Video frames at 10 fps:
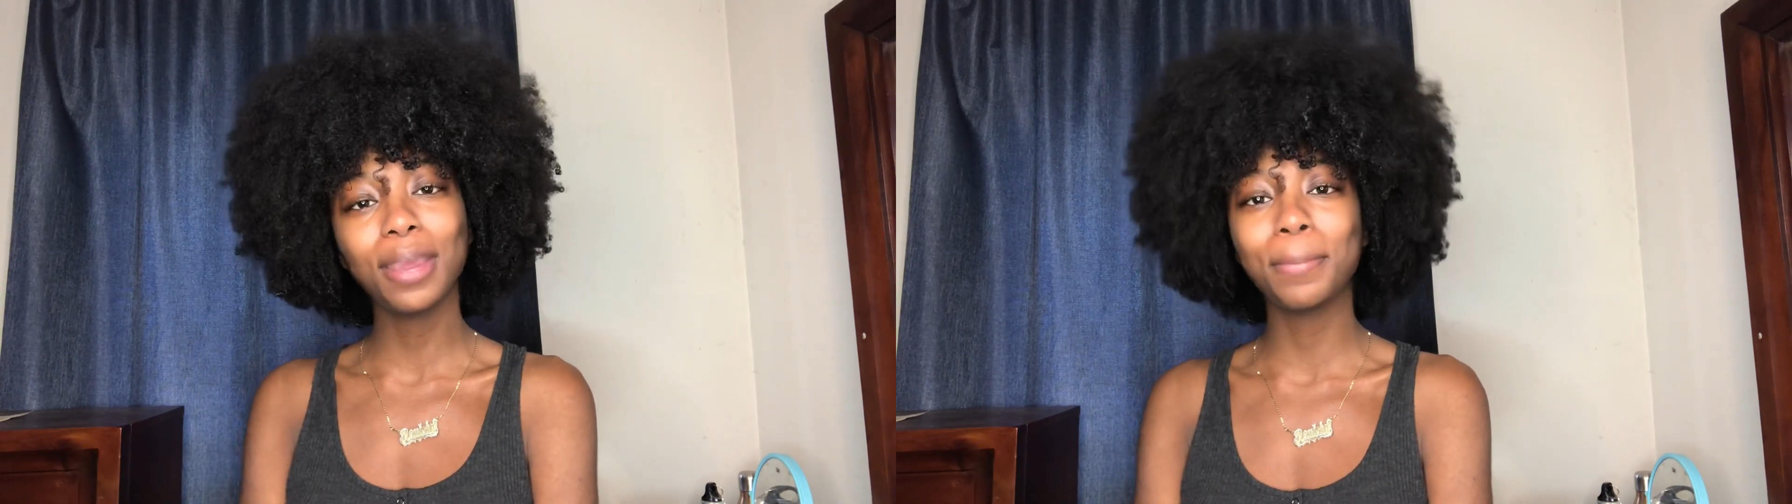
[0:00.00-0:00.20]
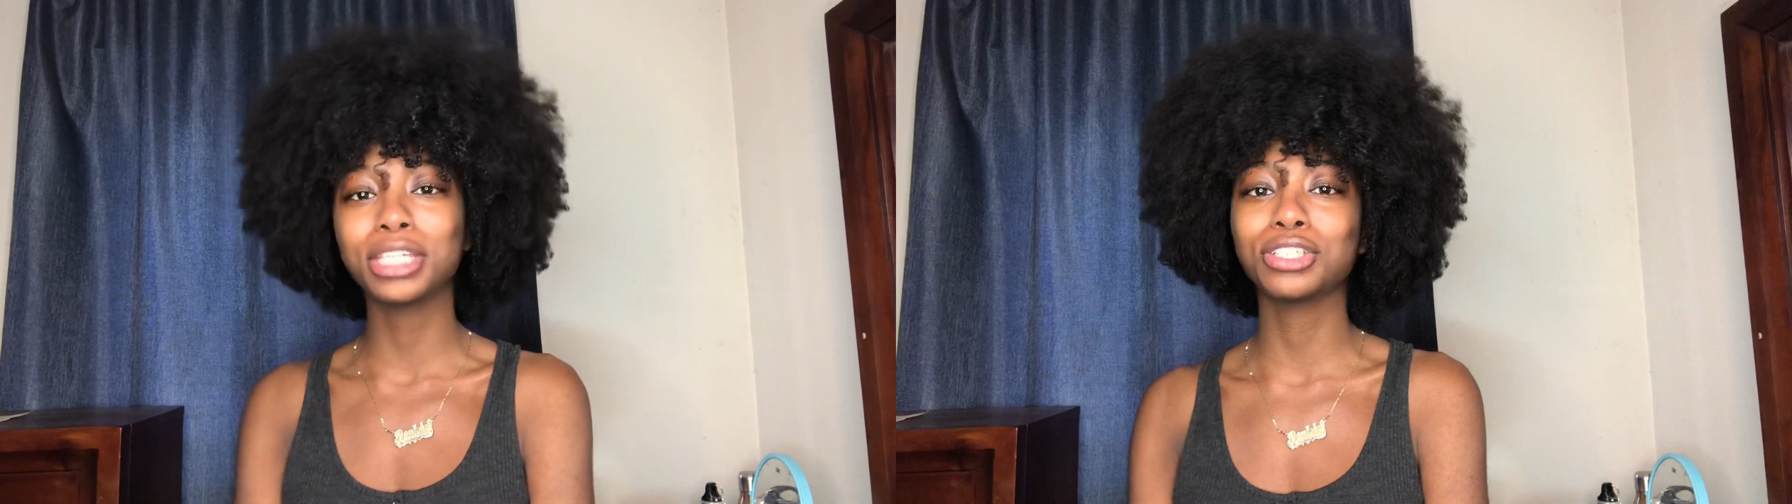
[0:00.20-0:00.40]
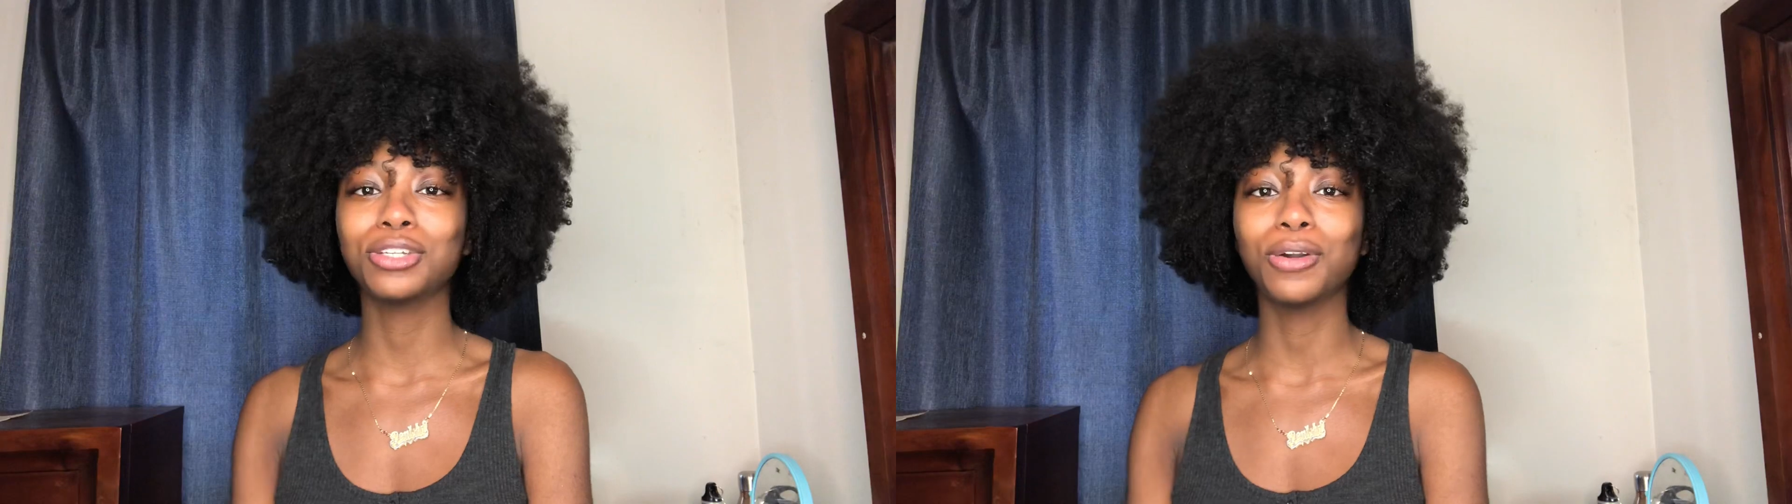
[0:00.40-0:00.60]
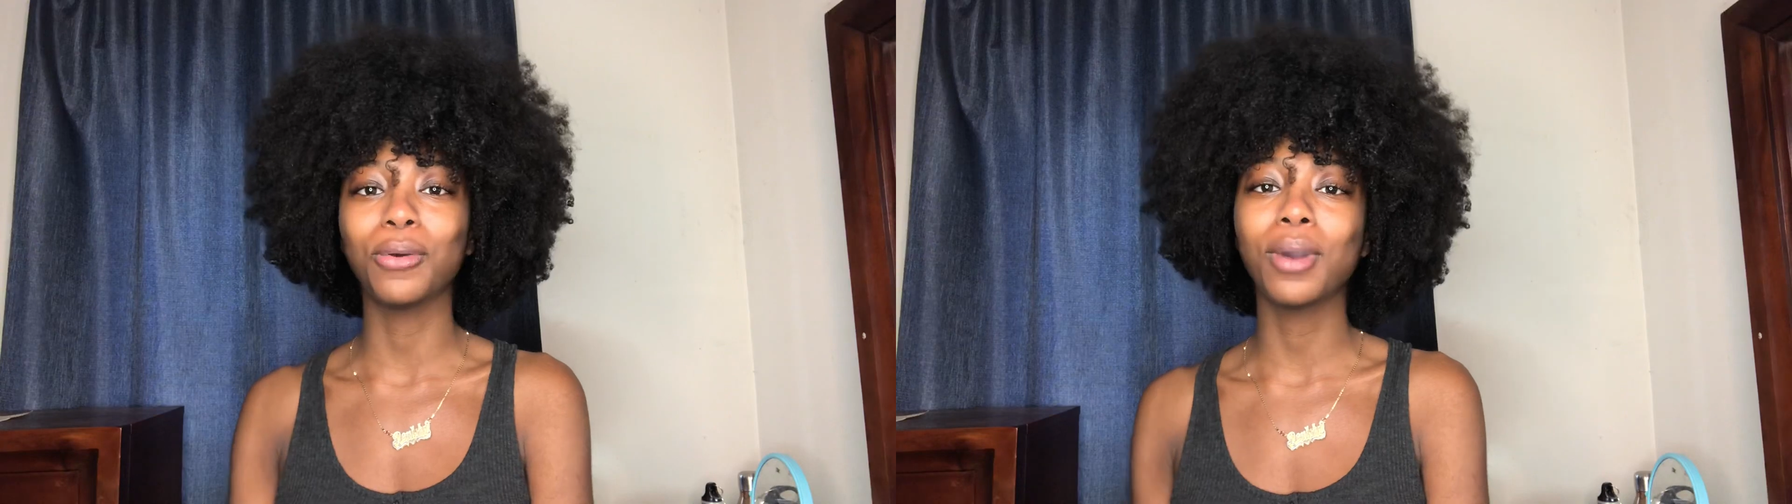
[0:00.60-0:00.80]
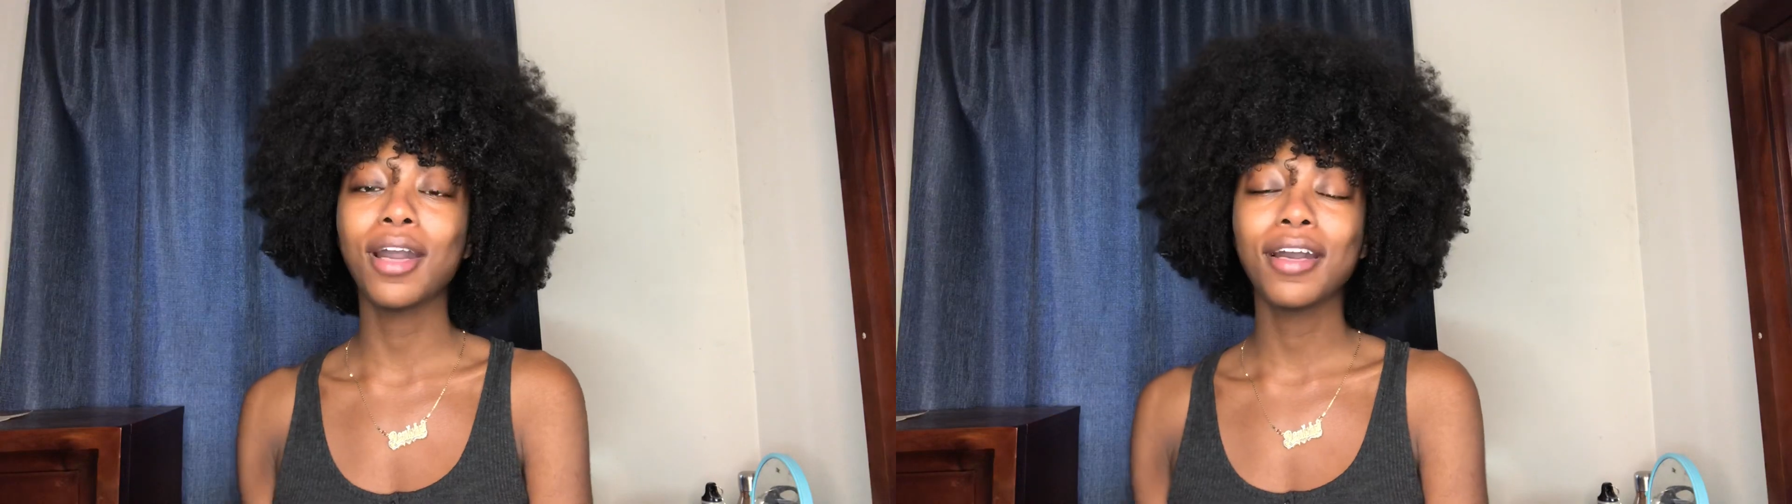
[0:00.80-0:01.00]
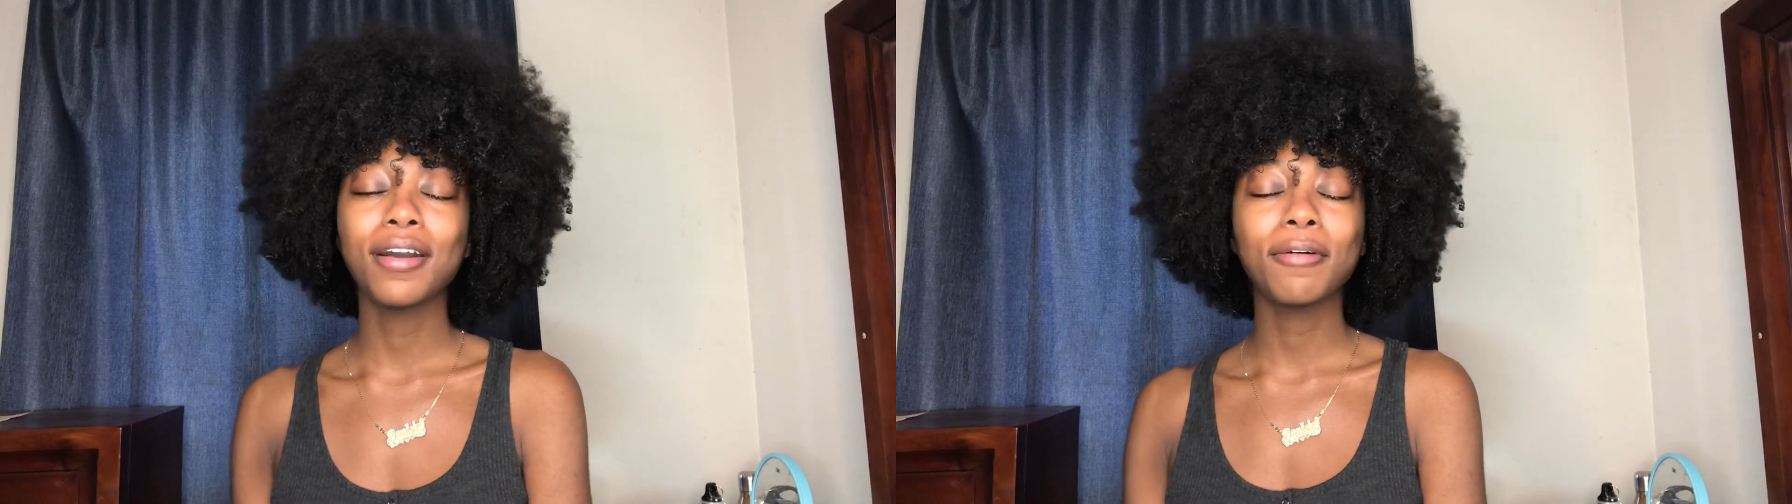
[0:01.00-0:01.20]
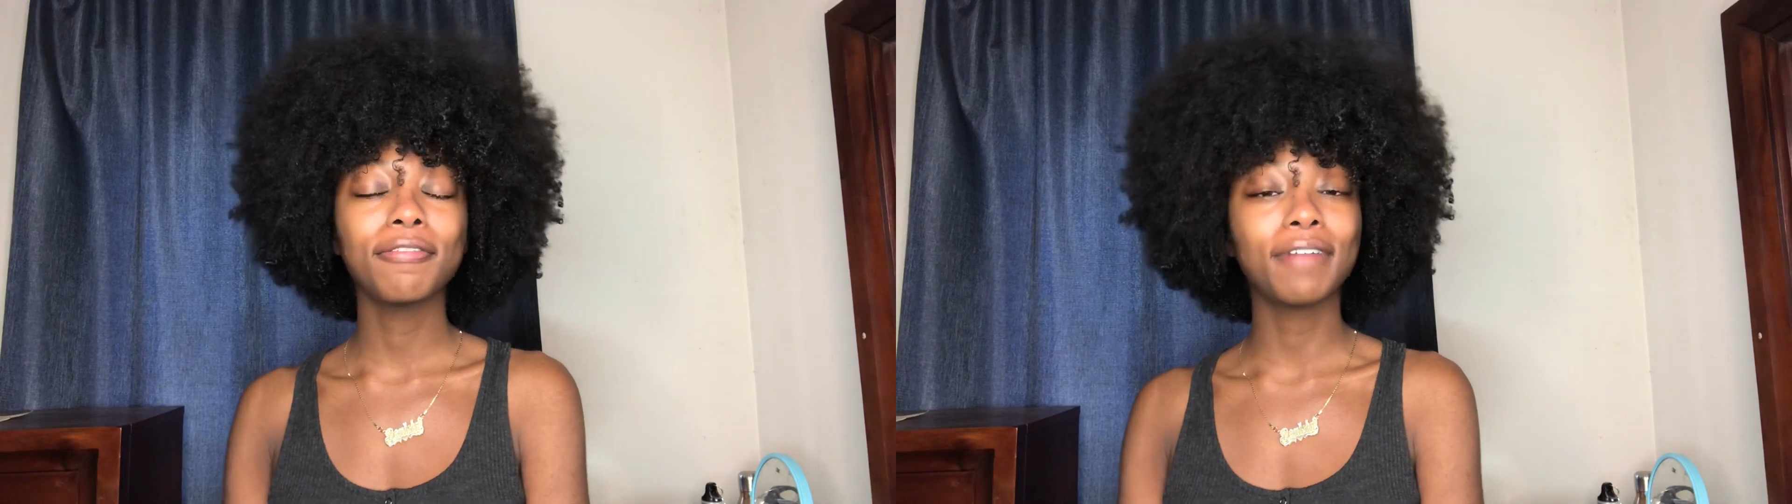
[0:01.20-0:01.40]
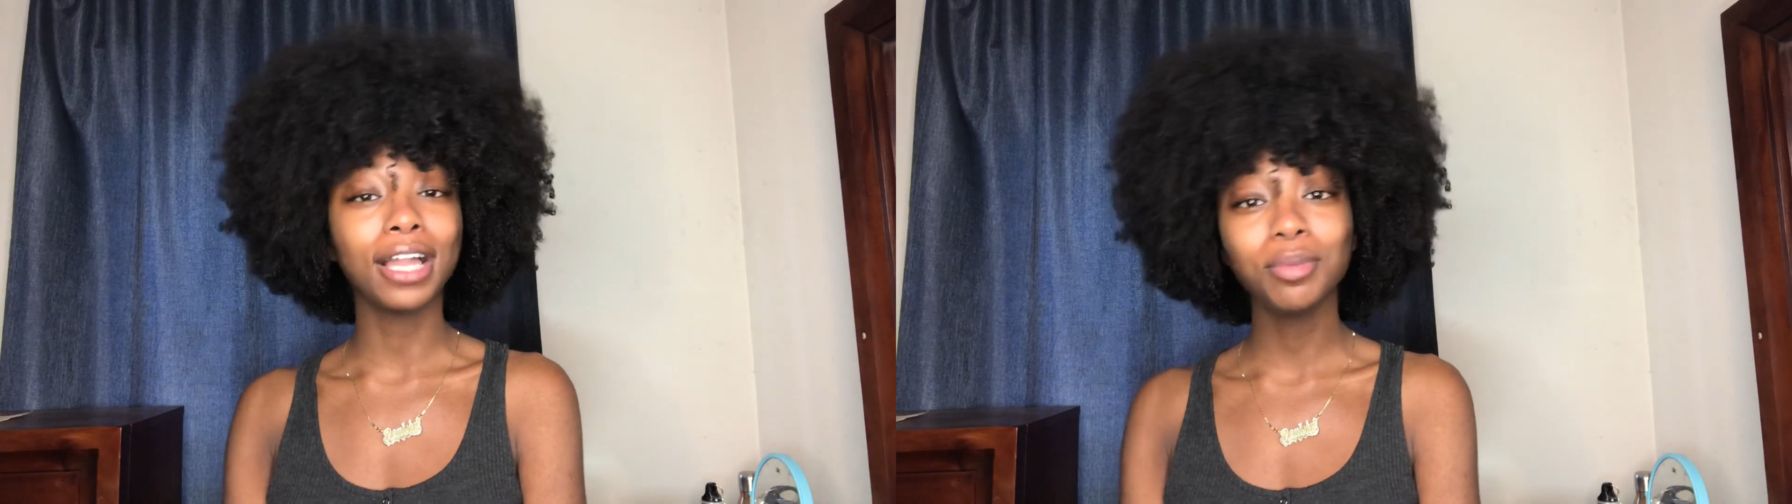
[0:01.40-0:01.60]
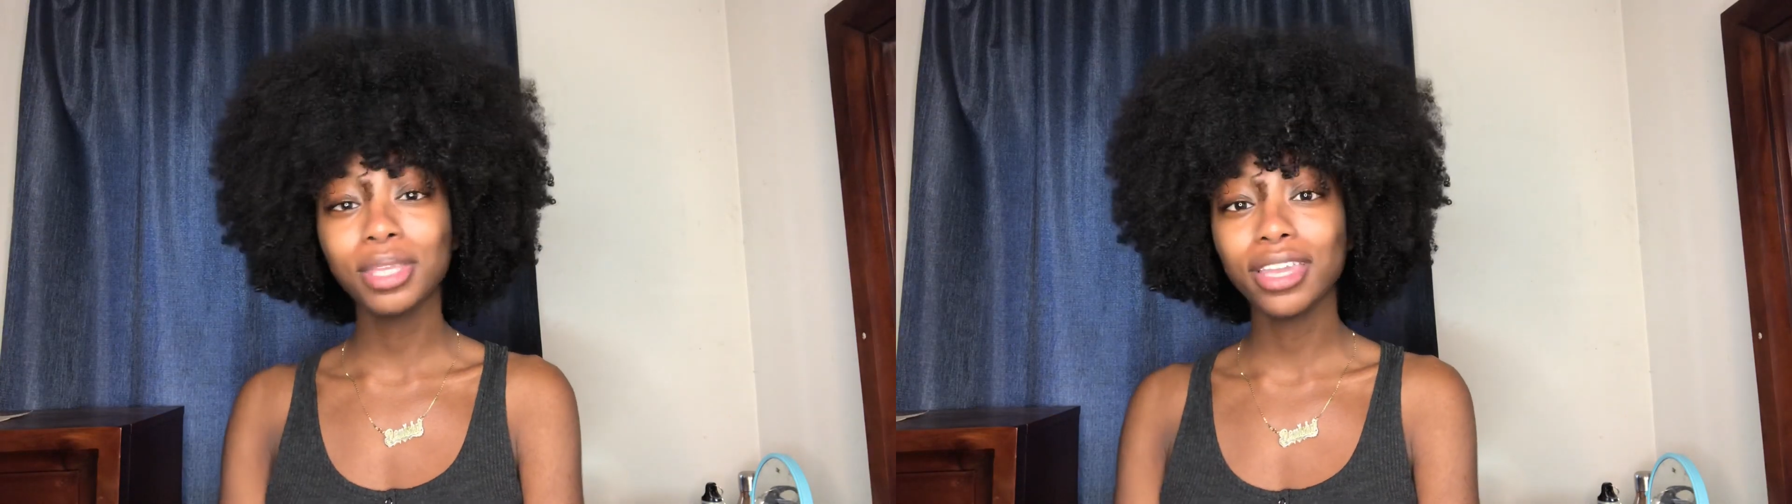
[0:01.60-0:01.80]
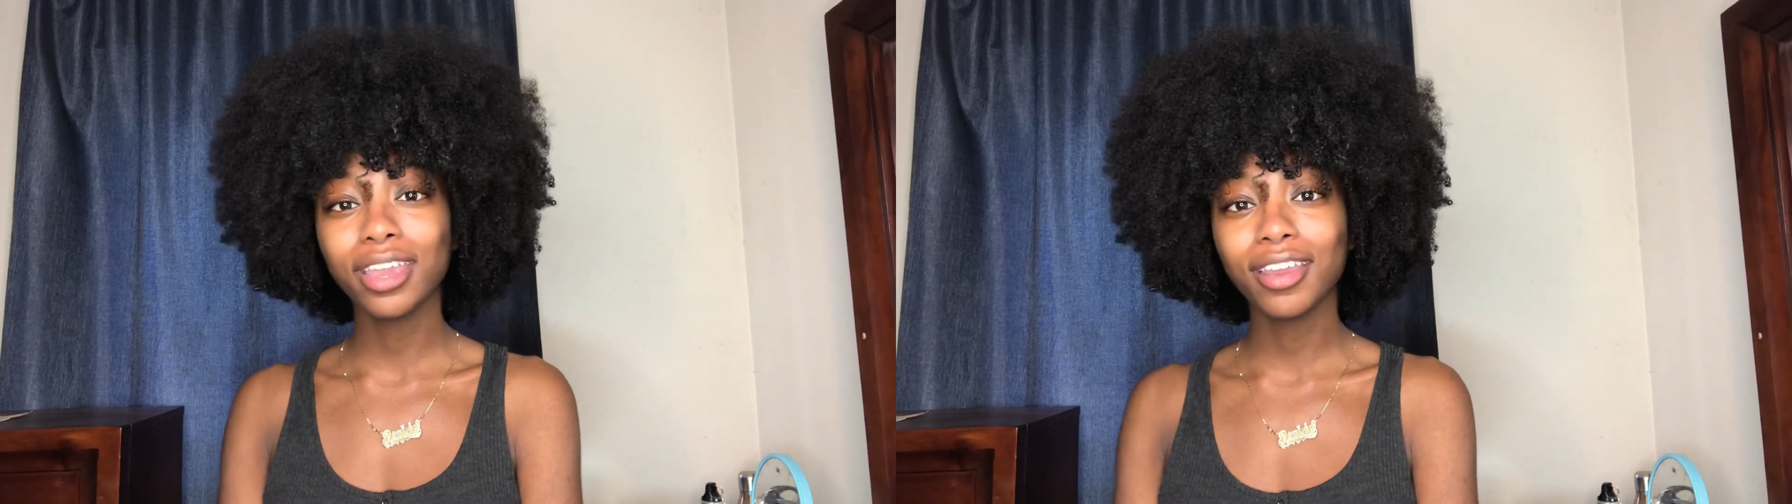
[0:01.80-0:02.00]
make sure you go follow me
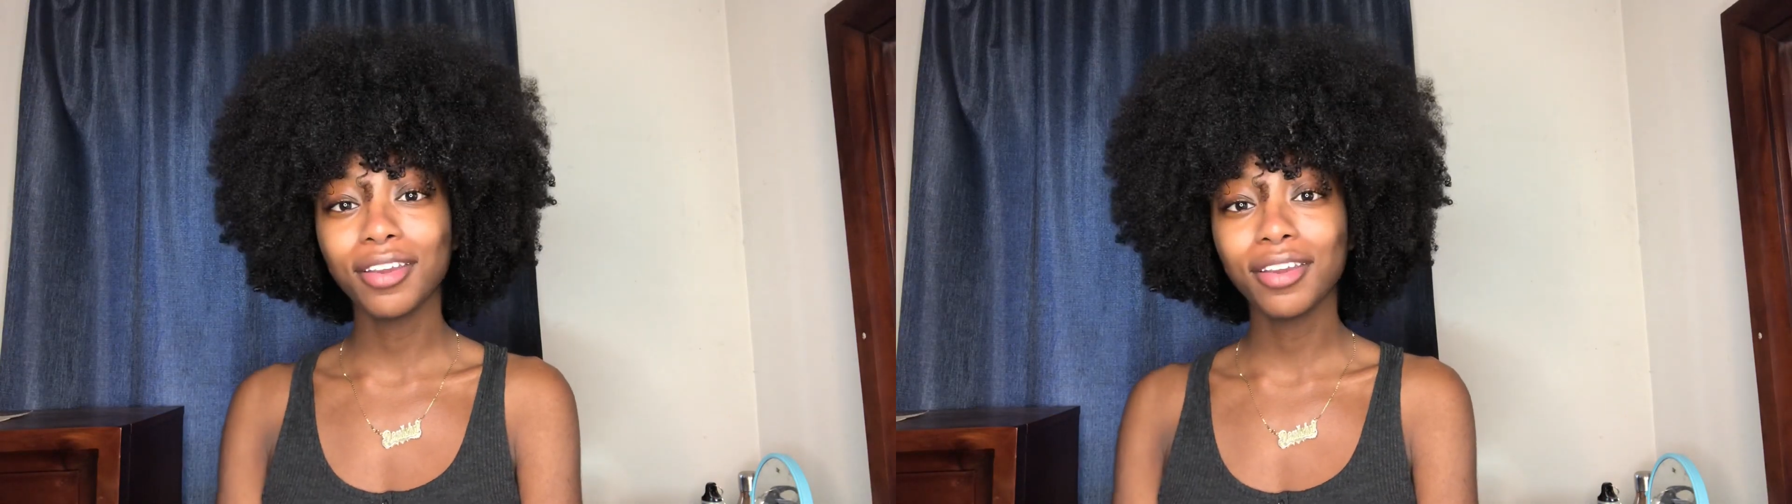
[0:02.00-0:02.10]
there.